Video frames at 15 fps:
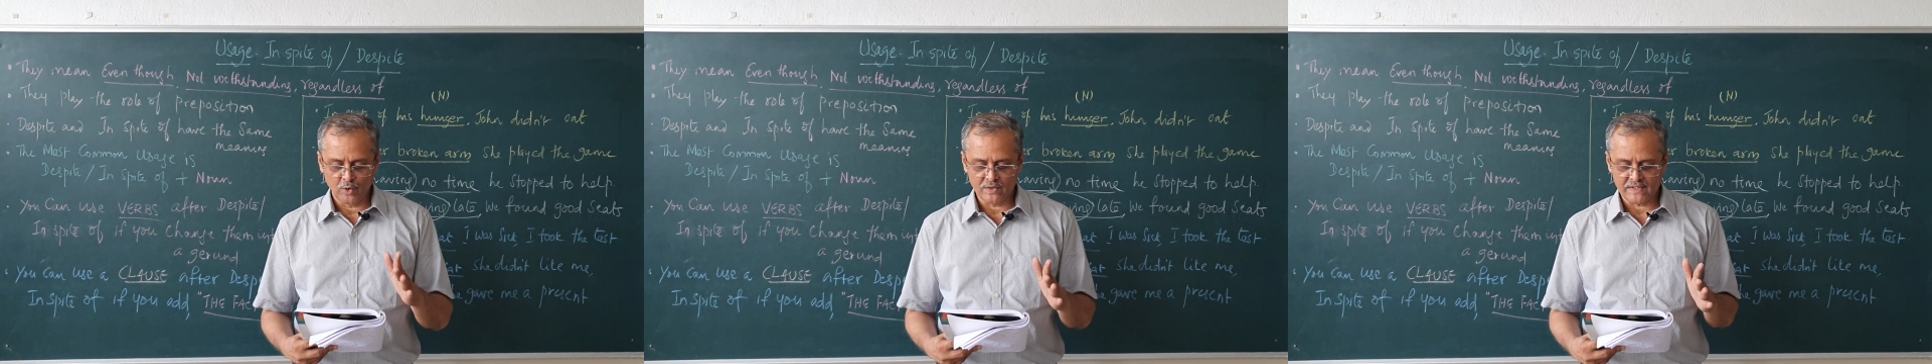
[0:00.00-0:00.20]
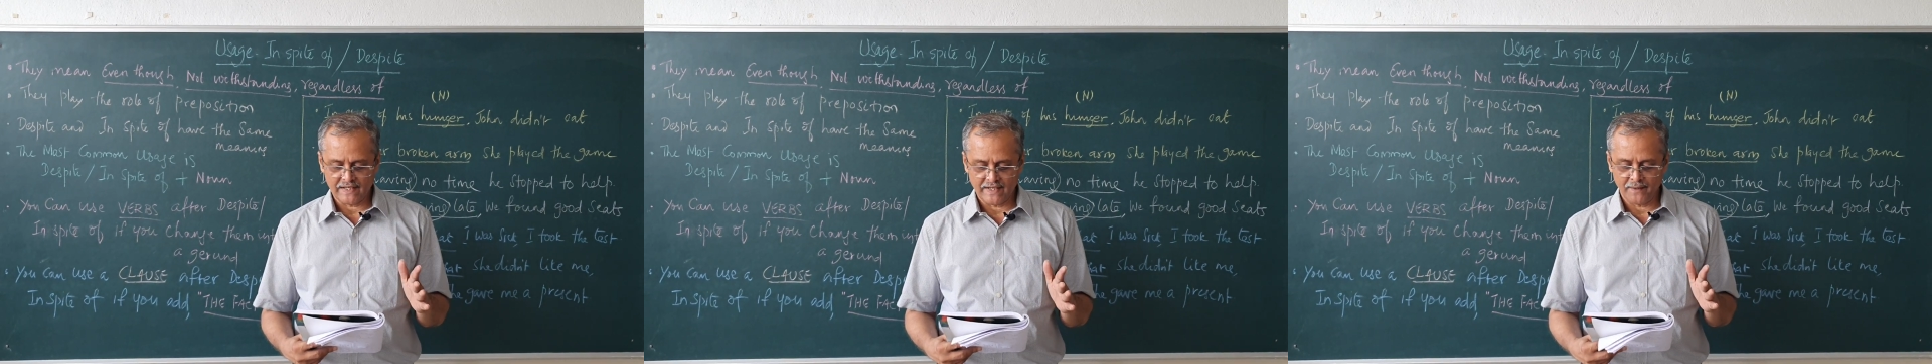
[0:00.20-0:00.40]

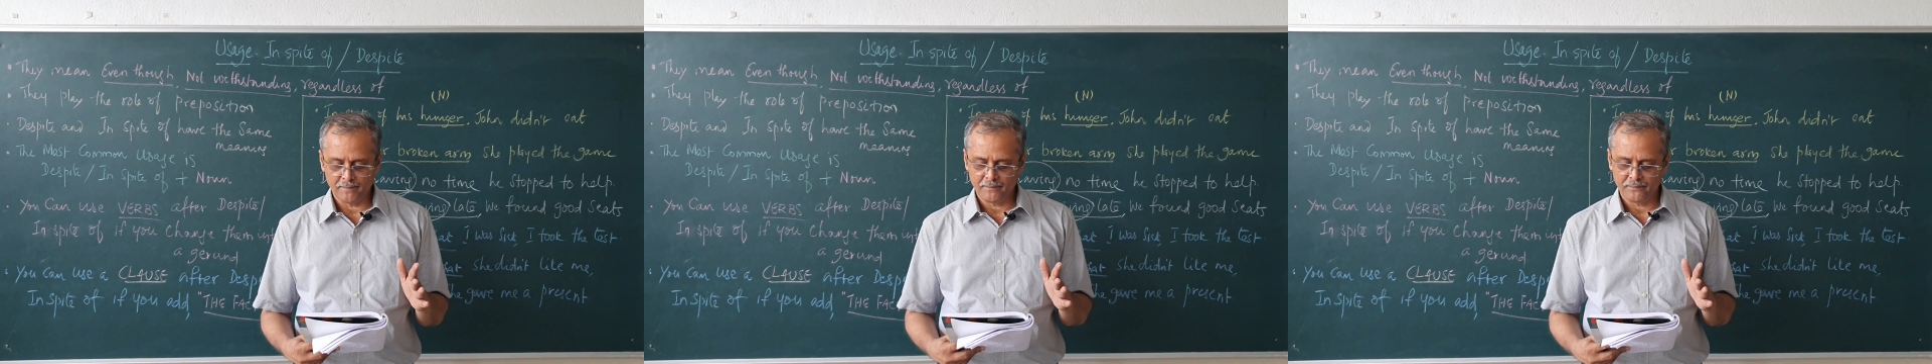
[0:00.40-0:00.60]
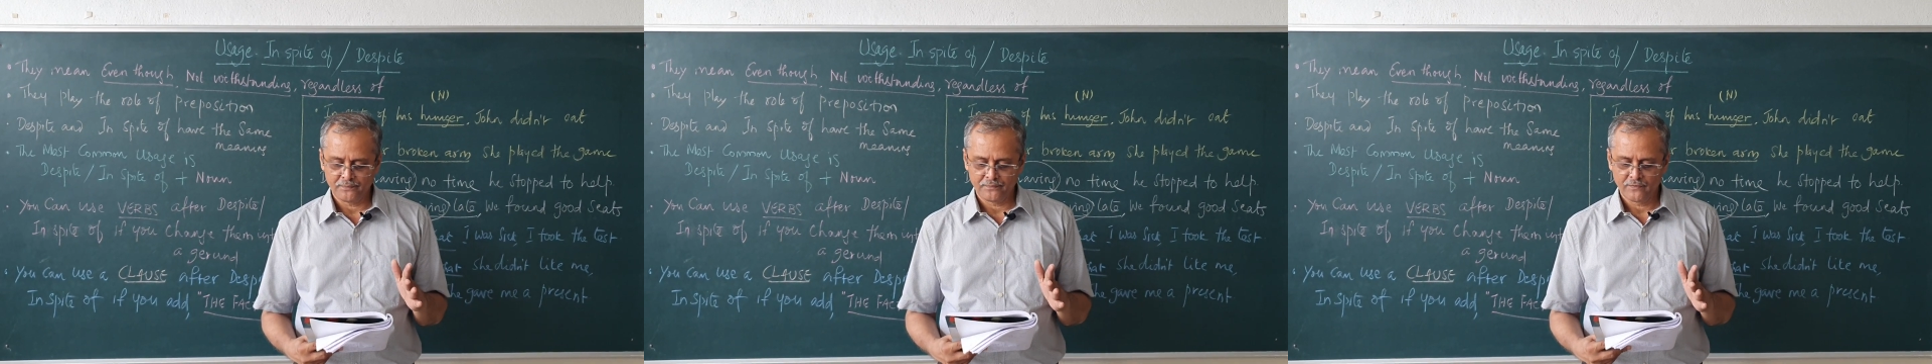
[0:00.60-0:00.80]
time,
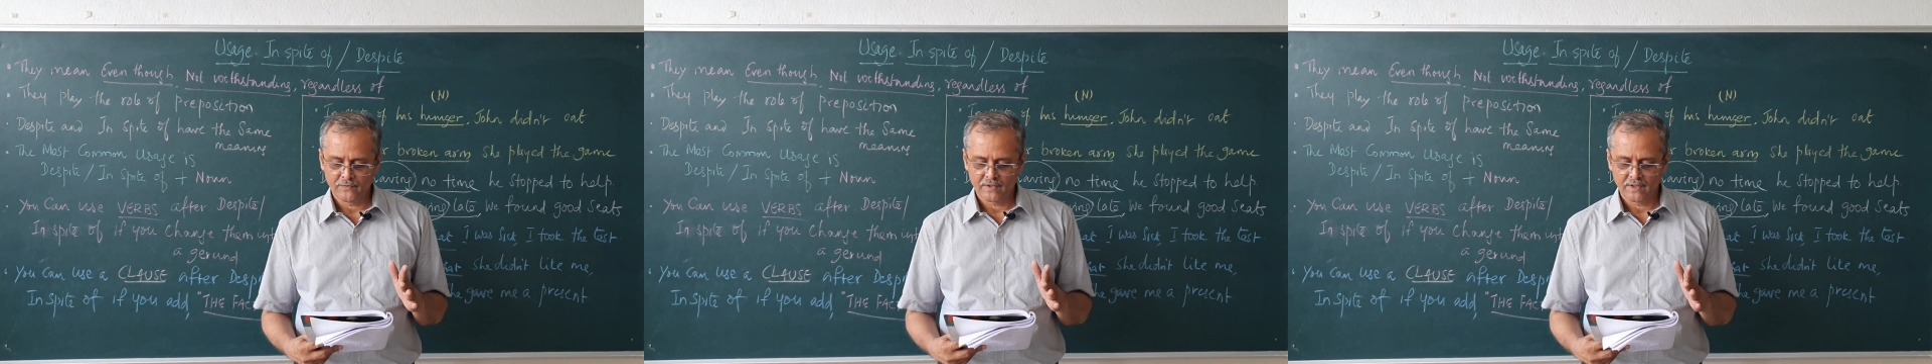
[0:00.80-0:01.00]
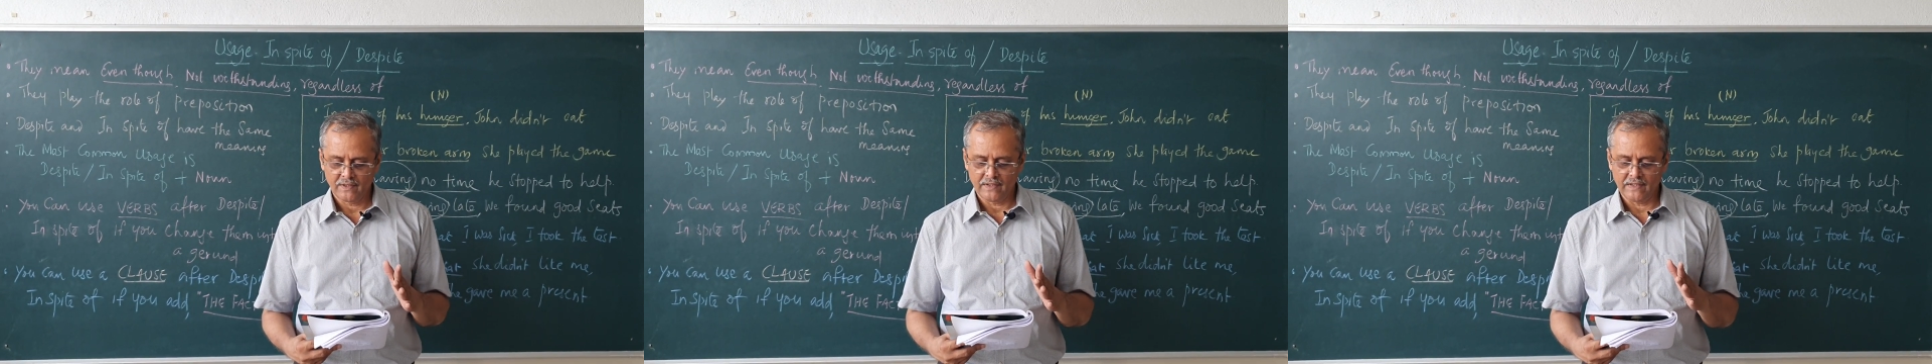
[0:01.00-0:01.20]

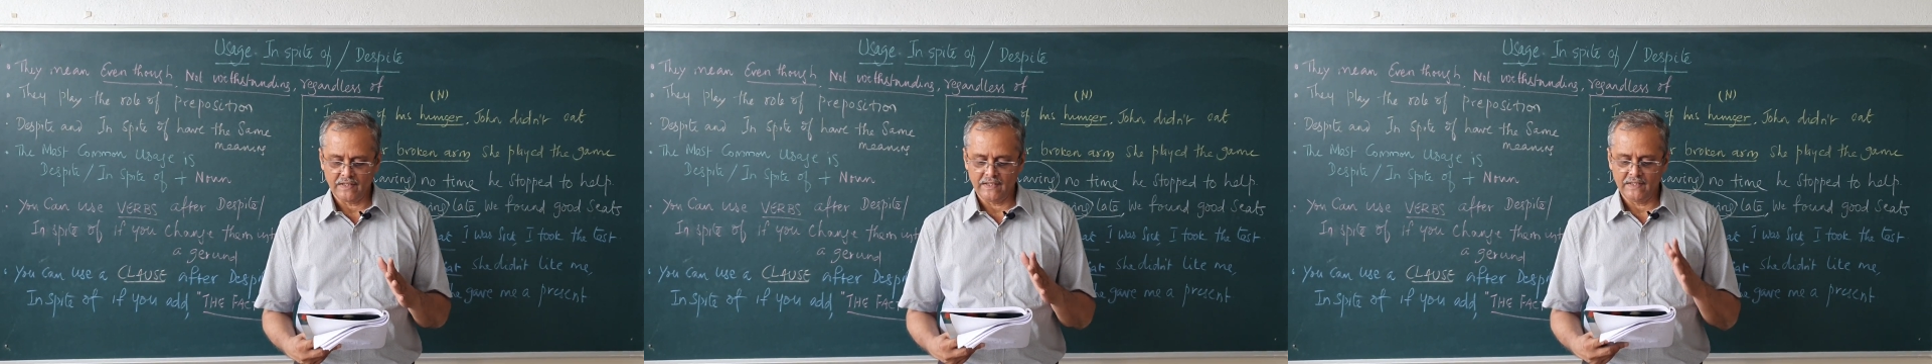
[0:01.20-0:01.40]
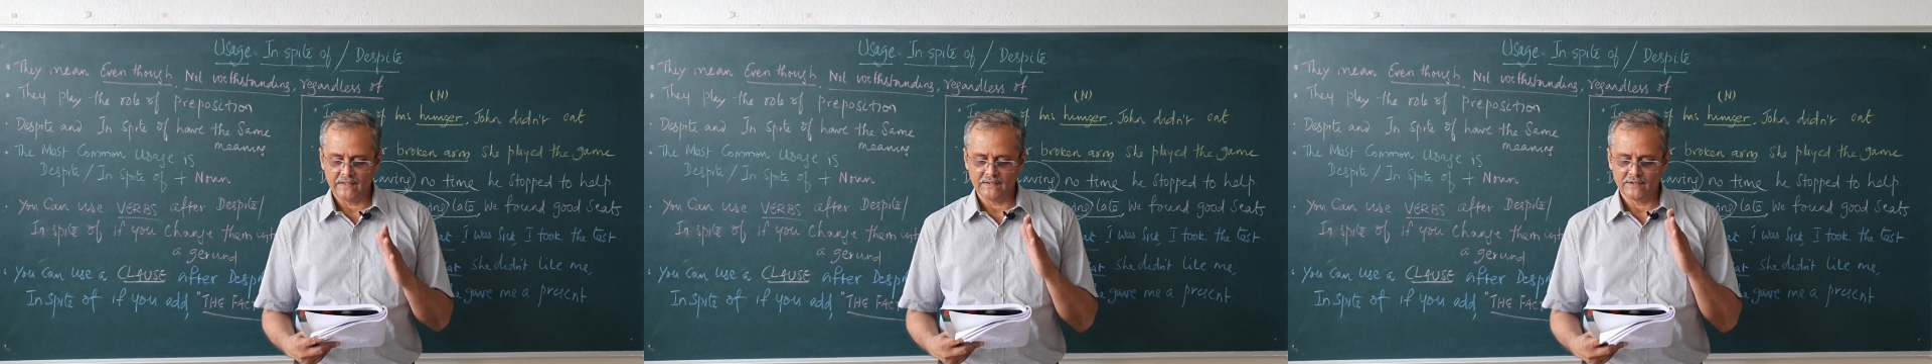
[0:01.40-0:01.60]

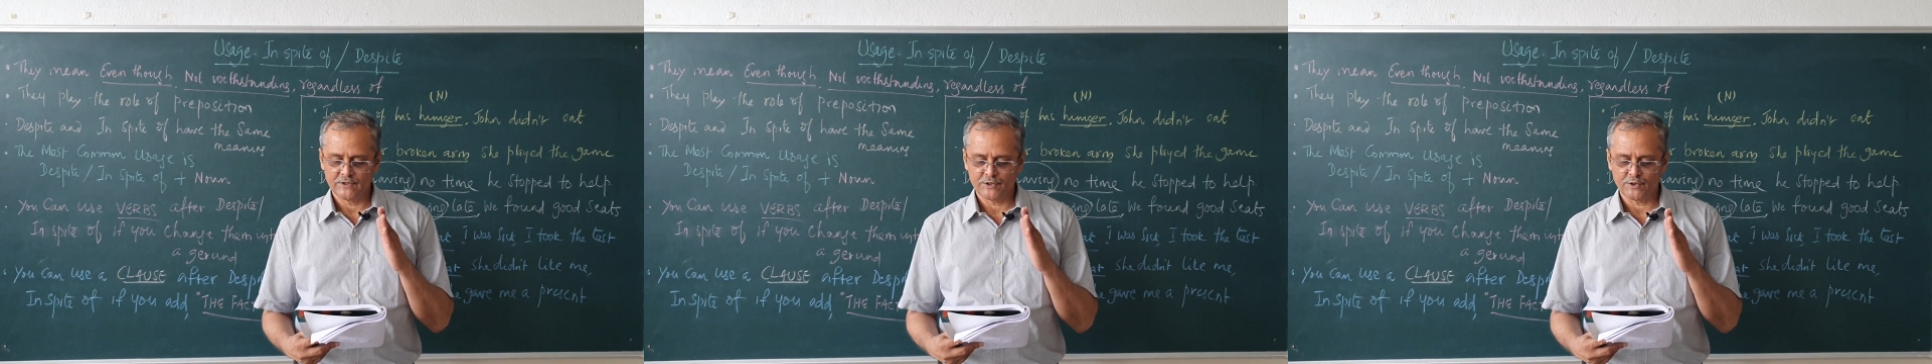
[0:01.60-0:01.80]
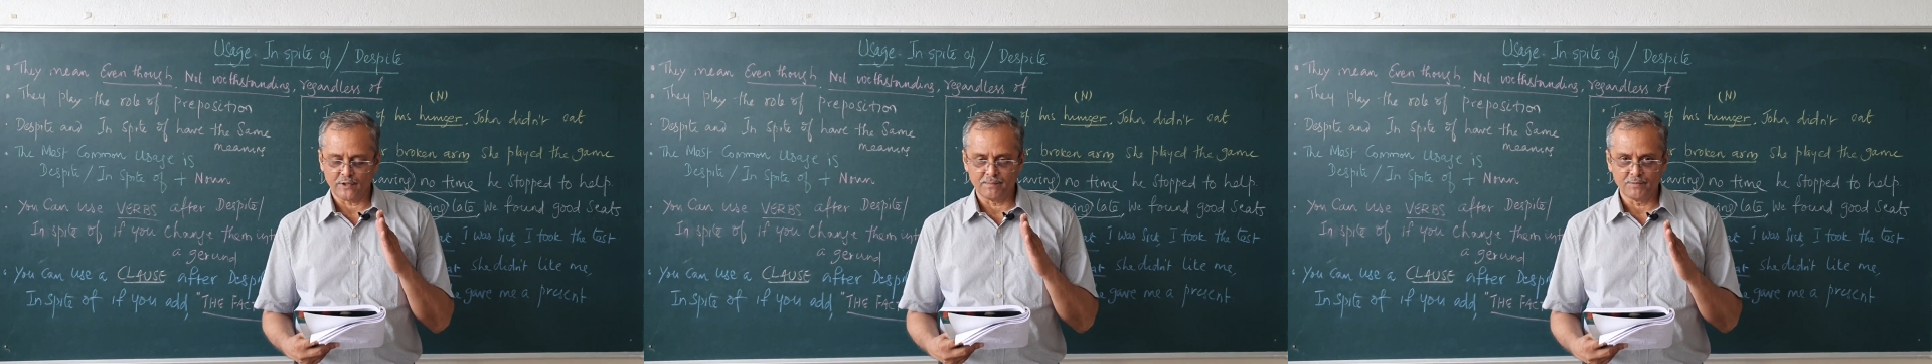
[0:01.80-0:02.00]
he
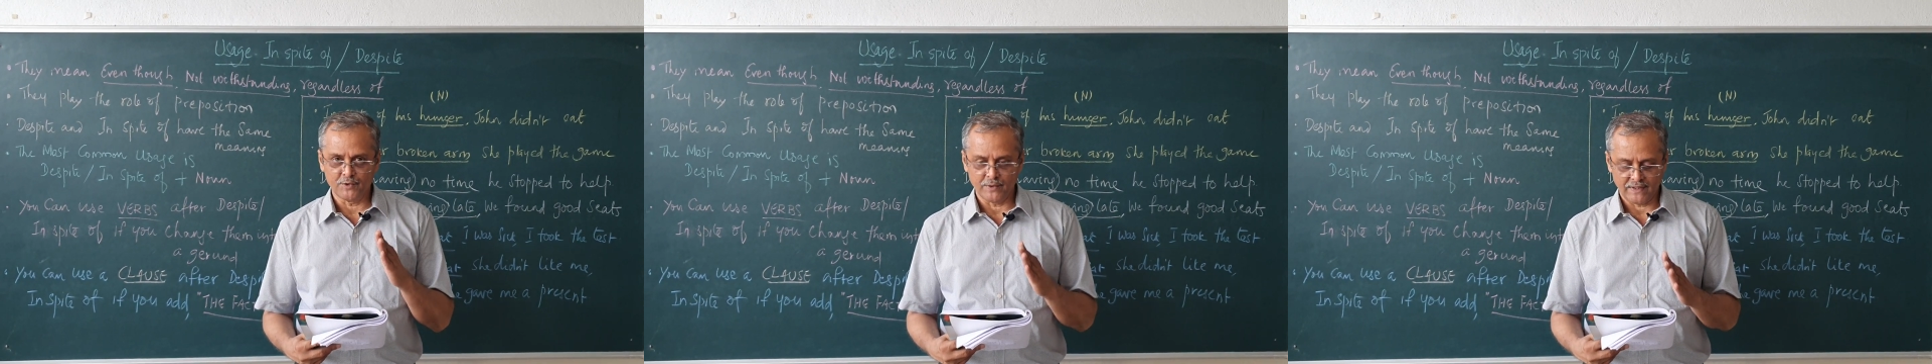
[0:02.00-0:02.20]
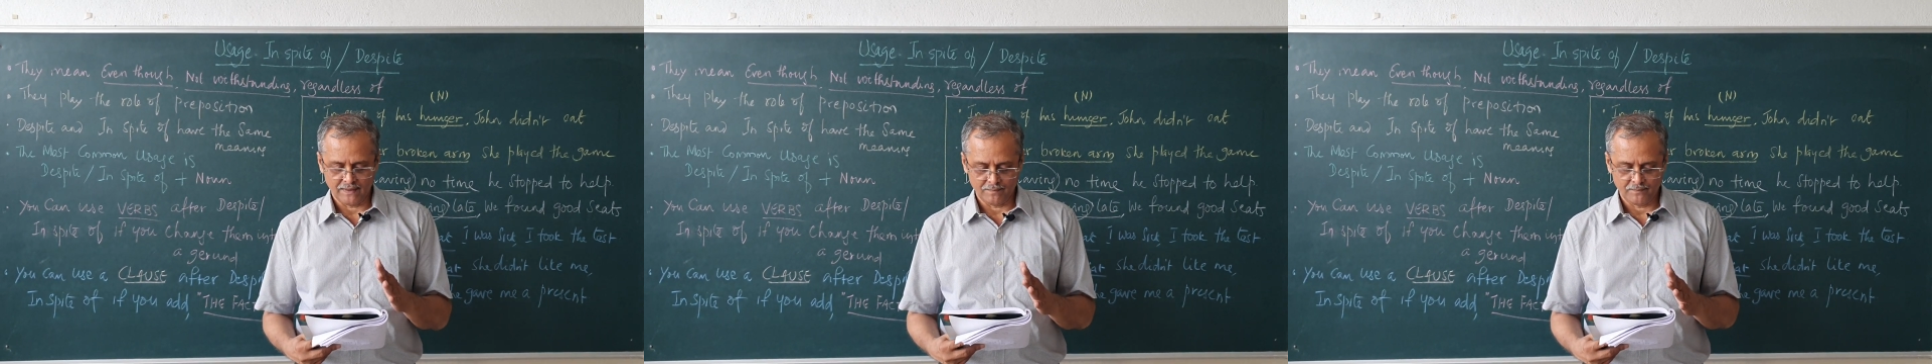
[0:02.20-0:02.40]
stopped to
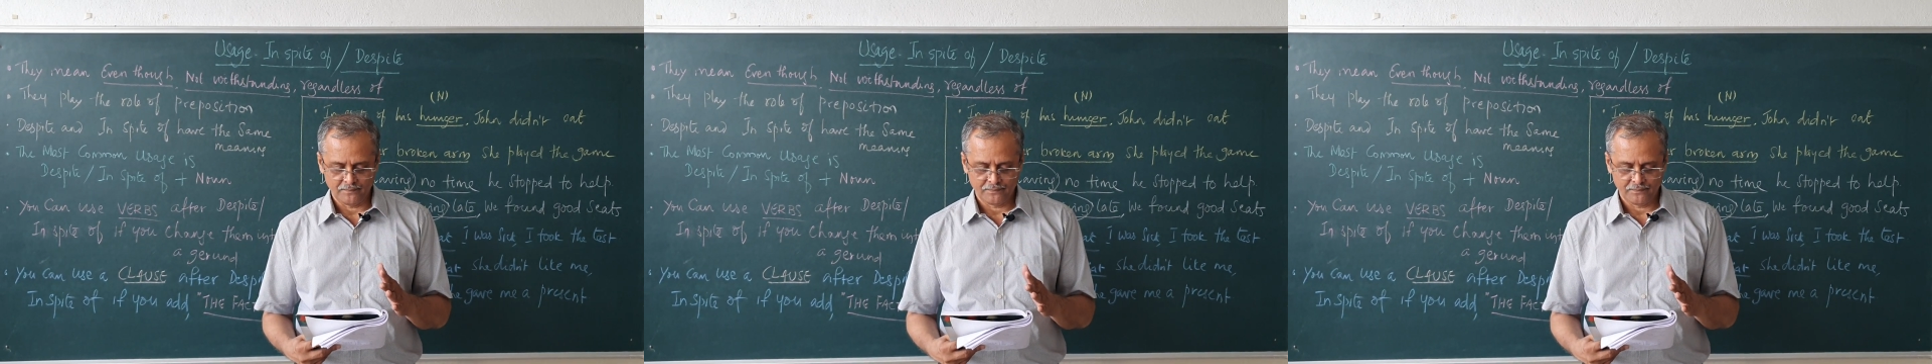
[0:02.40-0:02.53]
help.